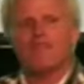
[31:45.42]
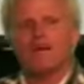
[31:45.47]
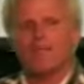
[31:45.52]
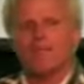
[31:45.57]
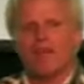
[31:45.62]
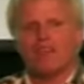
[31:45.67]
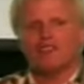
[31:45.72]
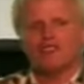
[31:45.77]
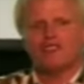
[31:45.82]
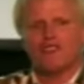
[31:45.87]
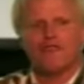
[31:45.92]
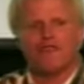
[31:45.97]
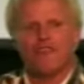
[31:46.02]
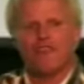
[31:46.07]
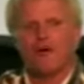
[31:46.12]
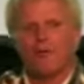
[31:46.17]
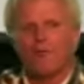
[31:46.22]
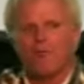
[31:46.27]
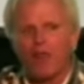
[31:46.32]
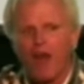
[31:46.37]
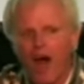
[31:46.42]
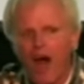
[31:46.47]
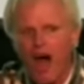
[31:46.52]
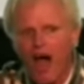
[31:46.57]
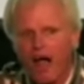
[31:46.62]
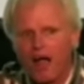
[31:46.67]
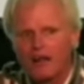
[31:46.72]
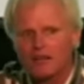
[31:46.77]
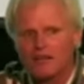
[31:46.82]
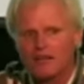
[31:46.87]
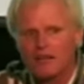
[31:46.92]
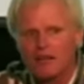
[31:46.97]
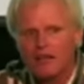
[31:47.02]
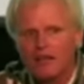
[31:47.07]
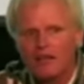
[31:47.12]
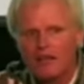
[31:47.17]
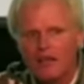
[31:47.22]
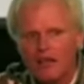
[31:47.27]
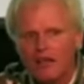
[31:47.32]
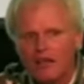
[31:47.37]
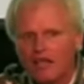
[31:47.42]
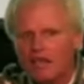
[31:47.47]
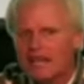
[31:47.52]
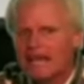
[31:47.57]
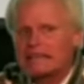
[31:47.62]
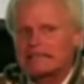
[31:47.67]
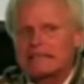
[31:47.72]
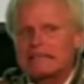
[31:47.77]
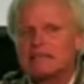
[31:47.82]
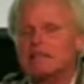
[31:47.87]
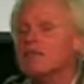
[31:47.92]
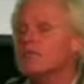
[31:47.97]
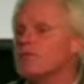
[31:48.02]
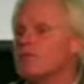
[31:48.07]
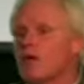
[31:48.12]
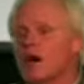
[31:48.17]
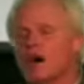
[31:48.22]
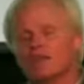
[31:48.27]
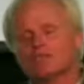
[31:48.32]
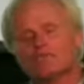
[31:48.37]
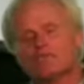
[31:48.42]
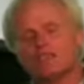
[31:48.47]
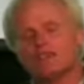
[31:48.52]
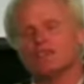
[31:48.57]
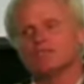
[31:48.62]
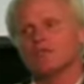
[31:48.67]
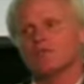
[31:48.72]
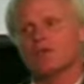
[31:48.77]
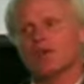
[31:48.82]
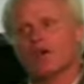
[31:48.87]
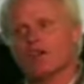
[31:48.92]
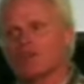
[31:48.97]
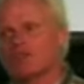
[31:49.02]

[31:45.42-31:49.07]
that makes you feel blocked. It has, watch this, I'm going to